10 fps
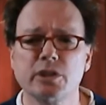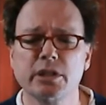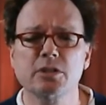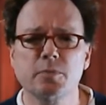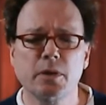
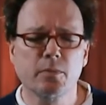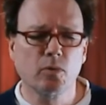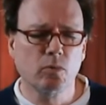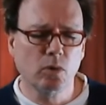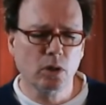these
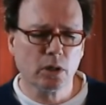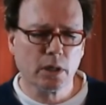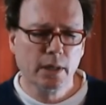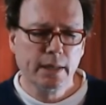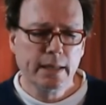people work
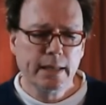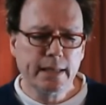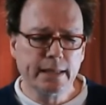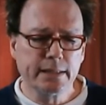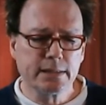
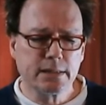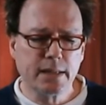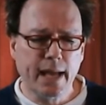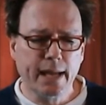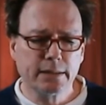is
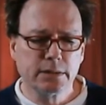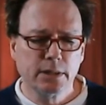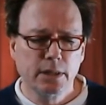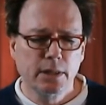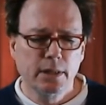that
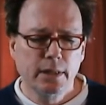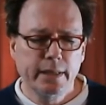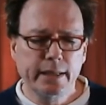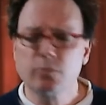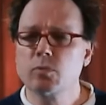
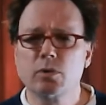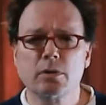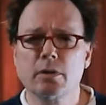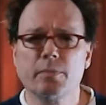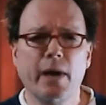
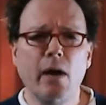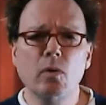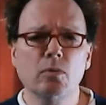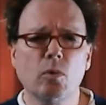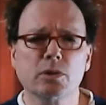the
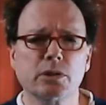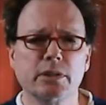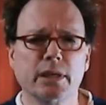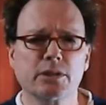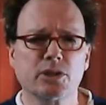power wasn't
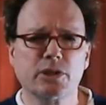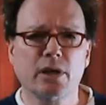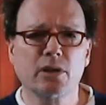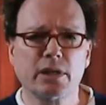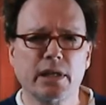
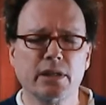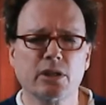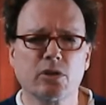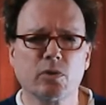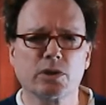necessarily in the
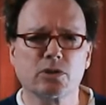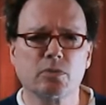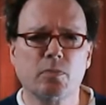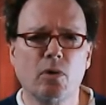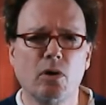crystal
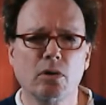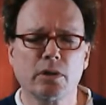ball.